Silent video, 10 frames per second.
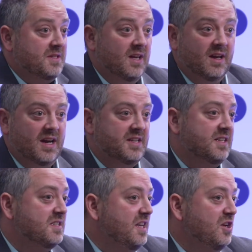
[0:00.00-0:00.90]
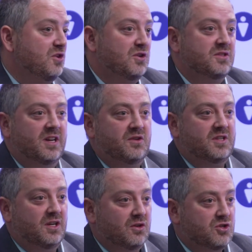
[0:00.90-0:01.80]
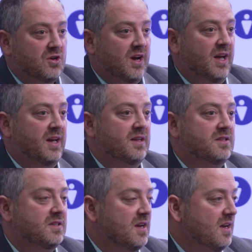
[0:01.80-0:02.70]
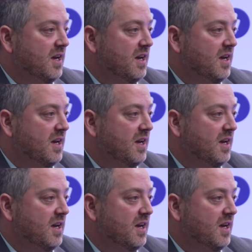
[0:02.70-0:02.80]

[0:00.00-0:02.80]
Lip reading: say like I desk deals, I do dealer trades,